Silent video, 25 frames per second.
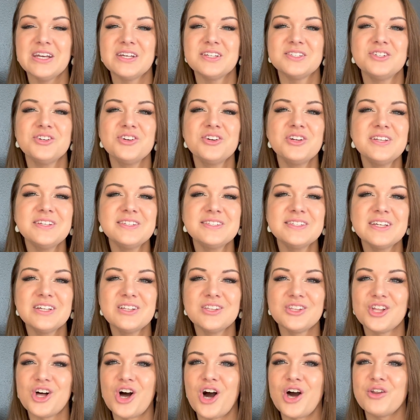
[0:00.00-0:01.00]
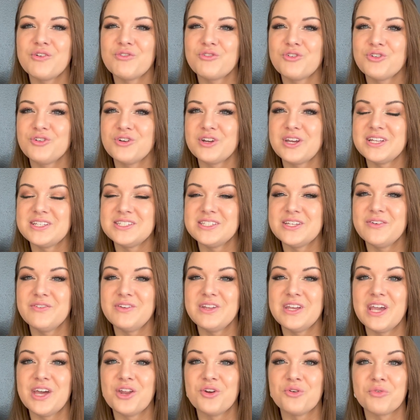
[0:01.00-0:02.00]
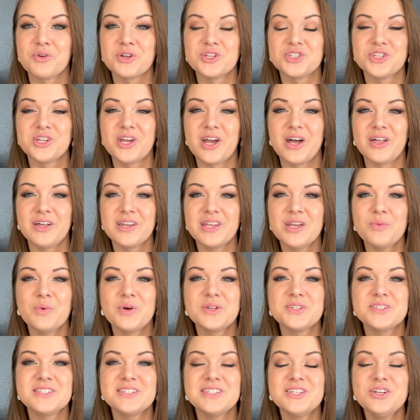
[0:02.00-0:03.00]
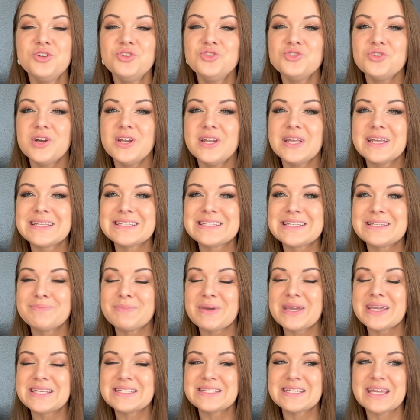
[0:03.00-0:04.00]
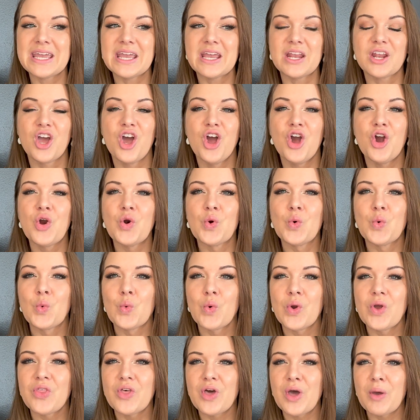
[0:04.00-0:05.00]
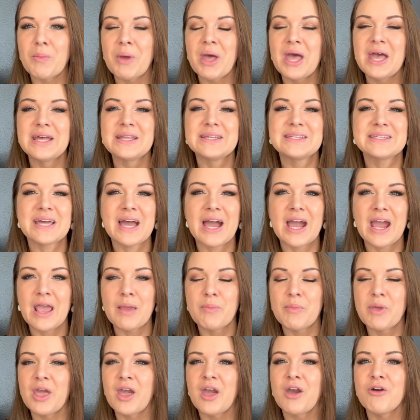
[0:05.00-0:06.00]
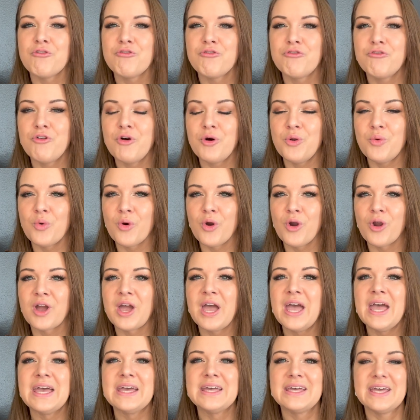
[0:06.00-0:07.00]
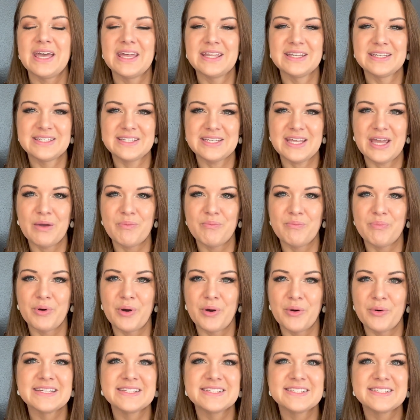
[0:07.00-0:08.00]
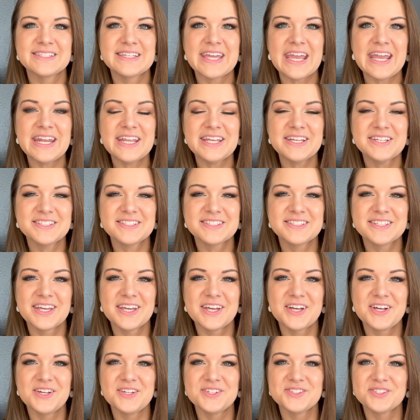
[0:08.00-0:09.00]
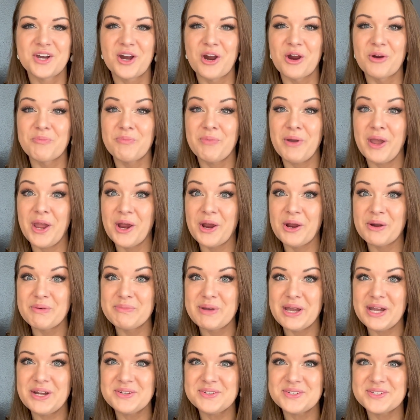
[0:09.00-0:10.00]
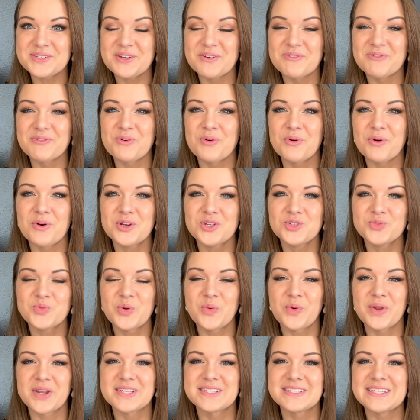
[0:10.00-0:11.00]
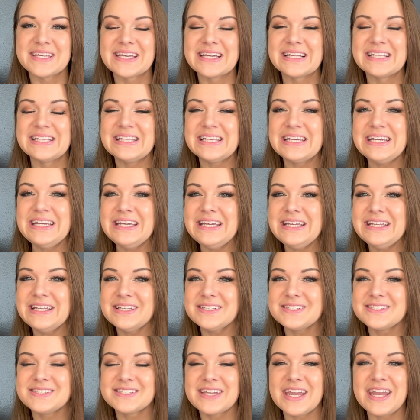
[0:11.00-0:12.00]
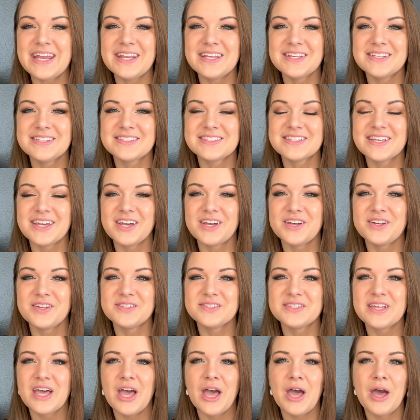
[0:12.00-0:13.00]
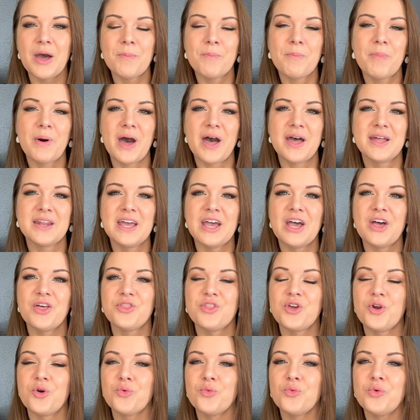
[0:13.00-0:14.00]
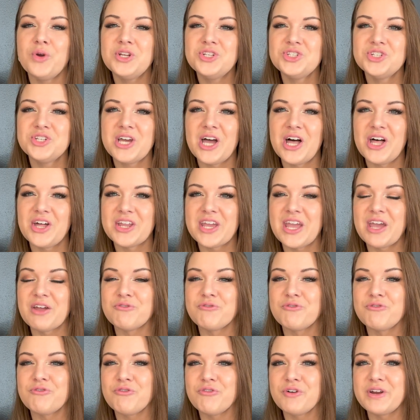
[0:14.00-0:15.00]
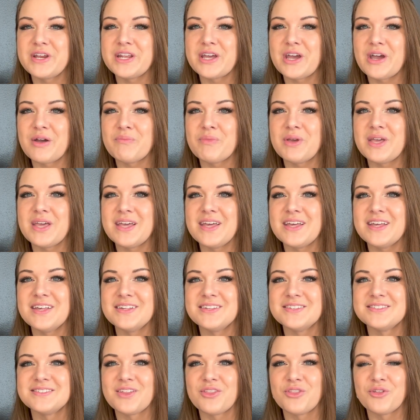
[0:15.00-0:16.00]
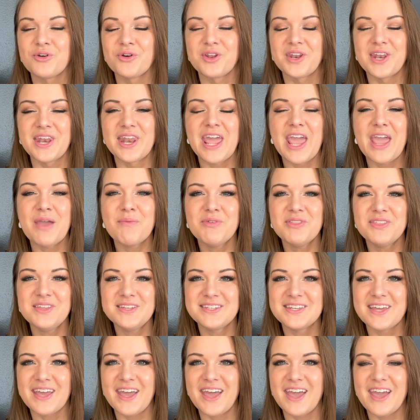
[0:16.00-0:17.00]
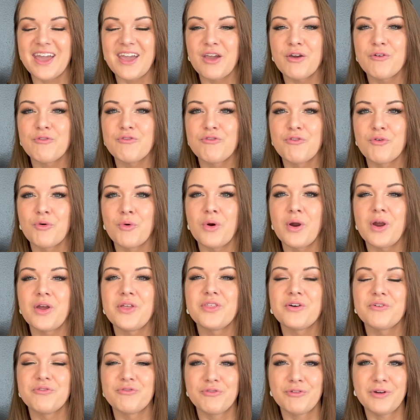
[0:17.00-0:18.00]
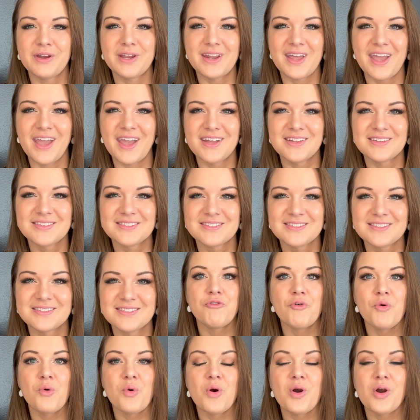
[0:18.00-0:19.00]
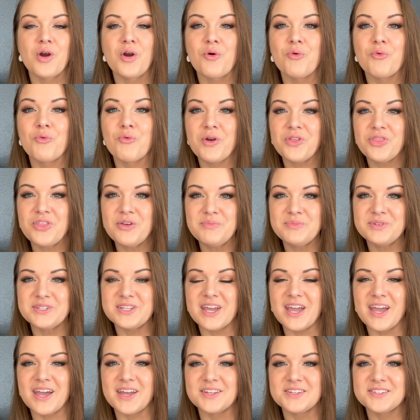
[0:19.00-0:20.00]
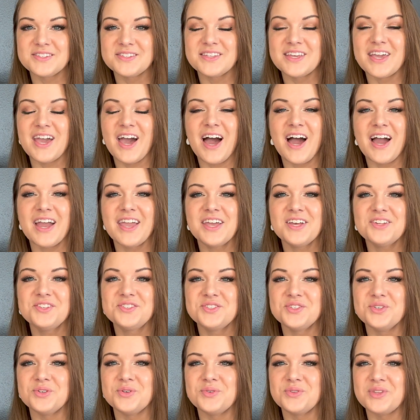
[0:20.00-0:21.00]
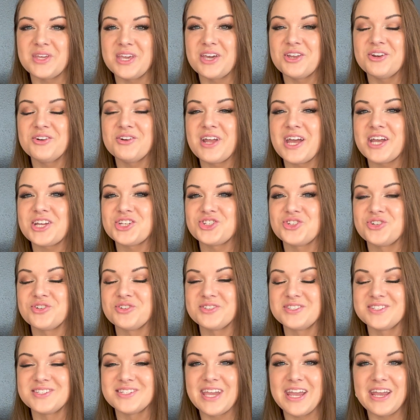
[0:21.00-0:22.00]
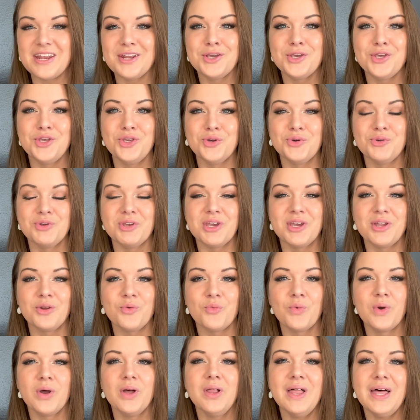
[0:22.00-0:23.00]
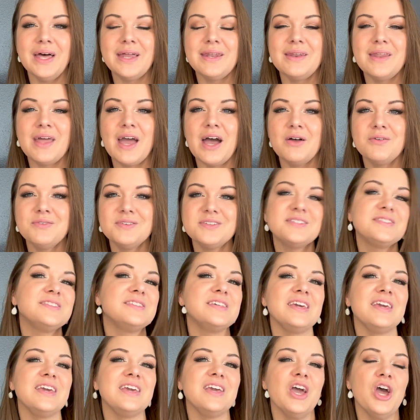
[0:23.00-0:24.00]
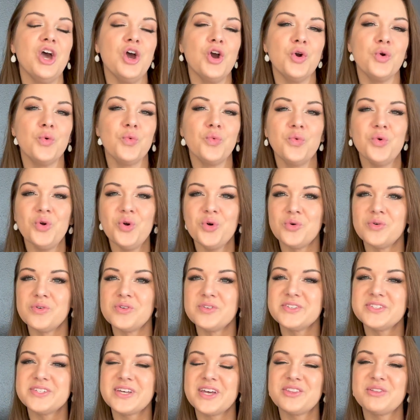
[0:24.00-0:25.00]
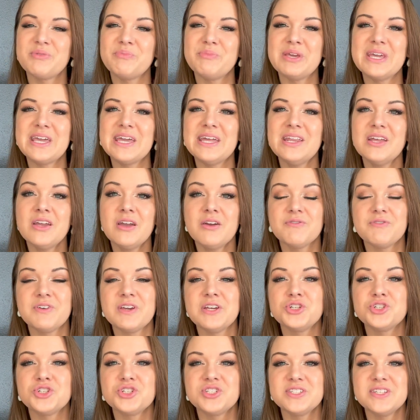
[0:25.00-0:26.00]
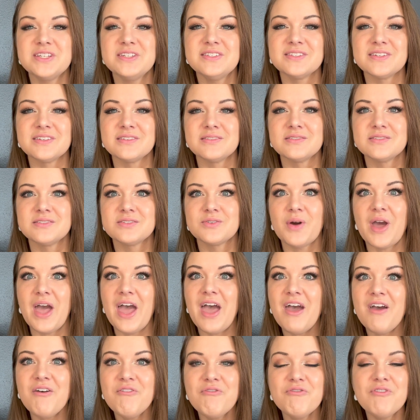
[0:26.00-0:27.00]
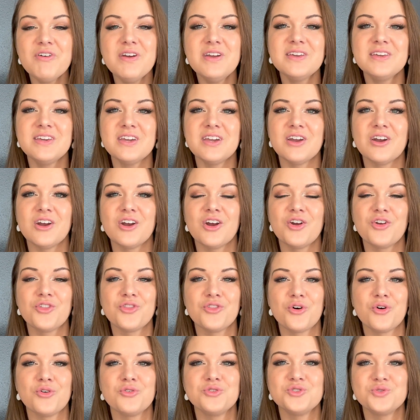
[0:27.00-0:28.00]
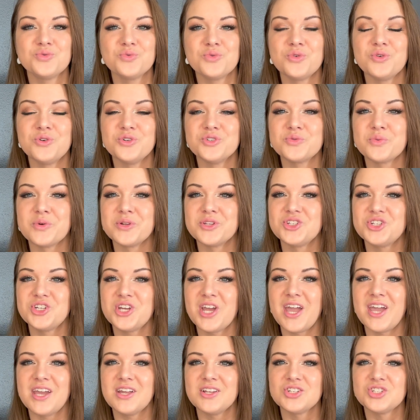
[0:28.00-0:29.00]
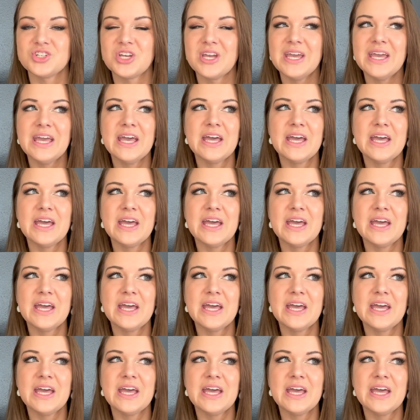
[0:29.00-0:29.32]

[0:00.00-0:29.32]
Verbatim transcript: So you're gonna see a lot of creativity and originality while still trying to maintain rhythm, timing, footwork, and tempo. Skating skills are paramount. Of course, we wanna see clean skating skills, but originality and freedom is the name of the day for the free dance. For rhythm dance, the ISU, the International Skating Union, will announce the rules at the beginning of each season. So every year, those rules will change.